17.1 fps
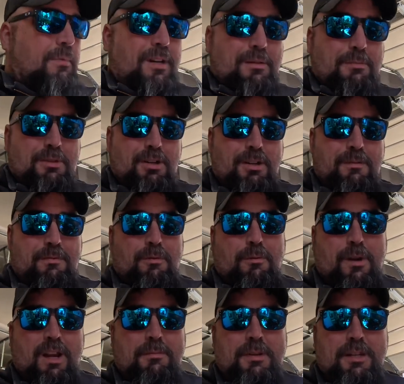But I'm looking for
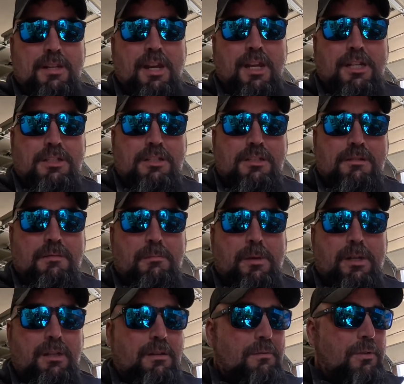recommendations from
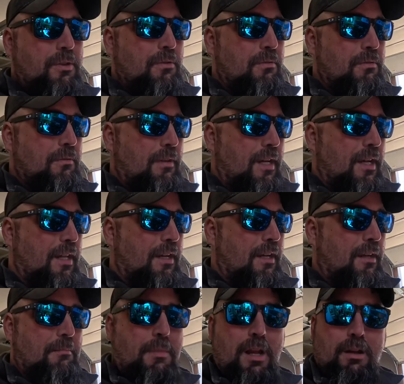any of you on
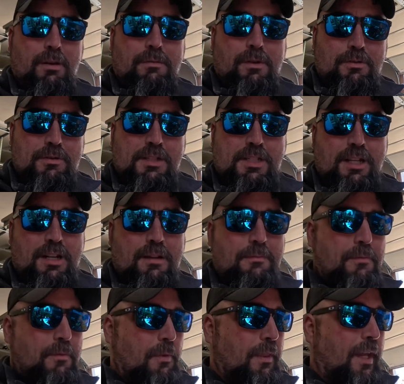a microphone
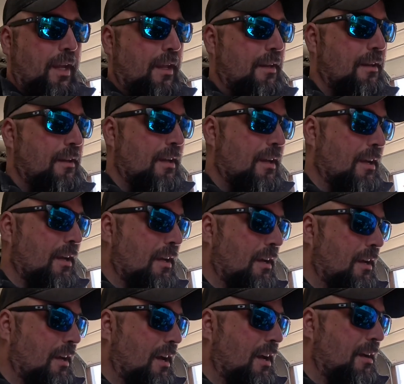setup for that.
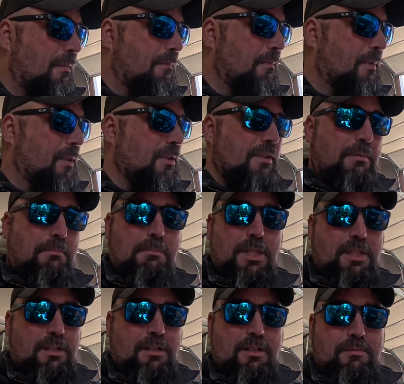There's a
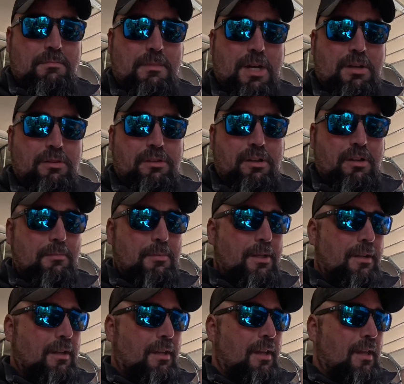million of them out there,
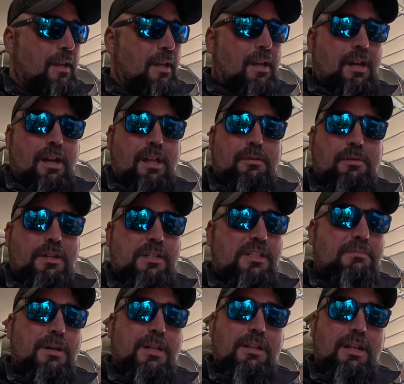but I don't want to
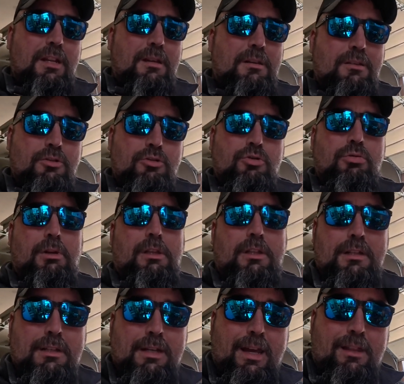spend $1
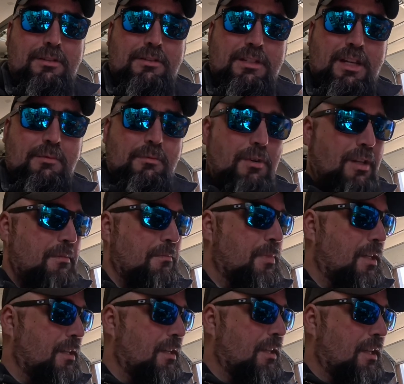trillion on one,
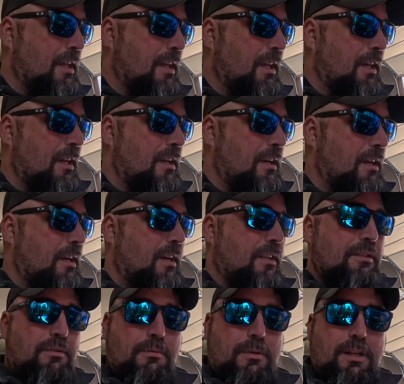but I
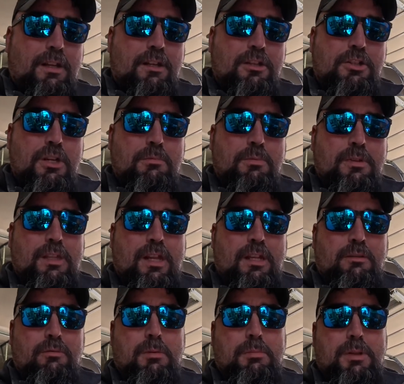also don't want to get a cheap one that I
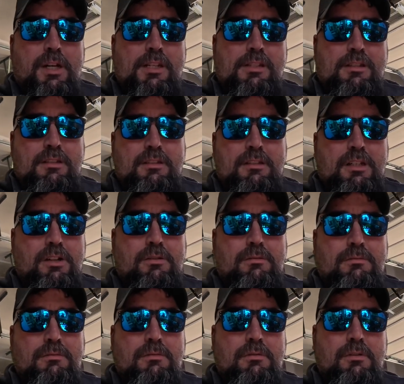have to replace in, you know,
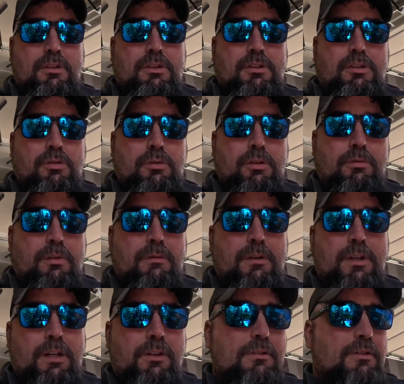2 or 3
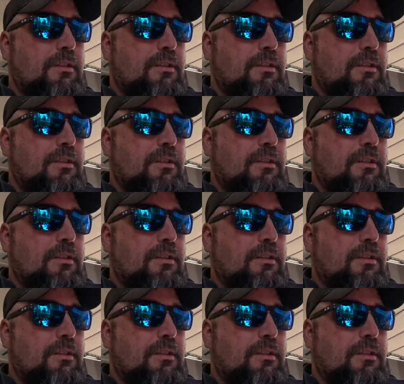videos.